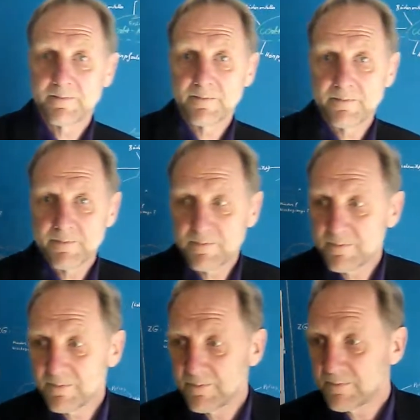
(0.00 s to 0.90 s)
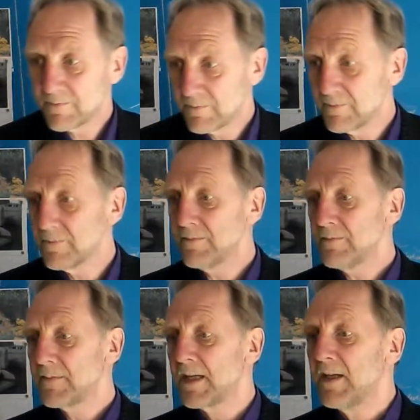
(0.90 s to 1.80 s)
Mhm.
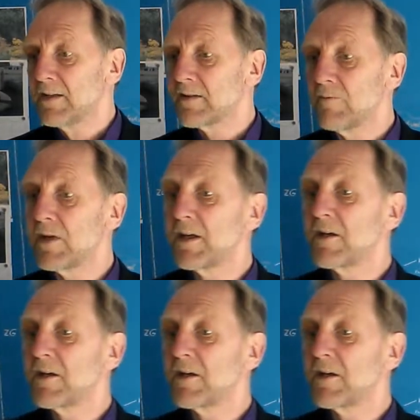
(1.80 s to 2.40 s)
Someone